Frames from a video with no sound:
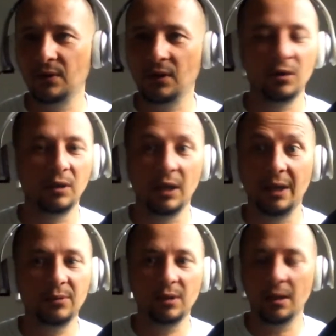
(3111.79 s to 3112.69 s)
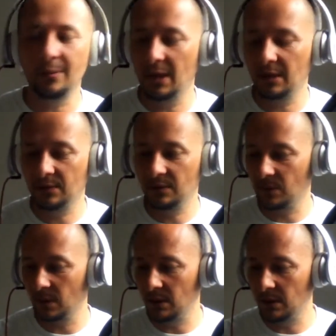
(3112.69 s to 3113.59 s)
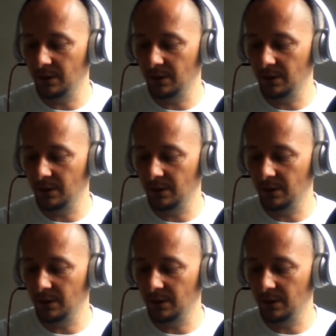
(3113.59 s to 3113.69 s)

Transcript: I couldn't let him stay at my house. I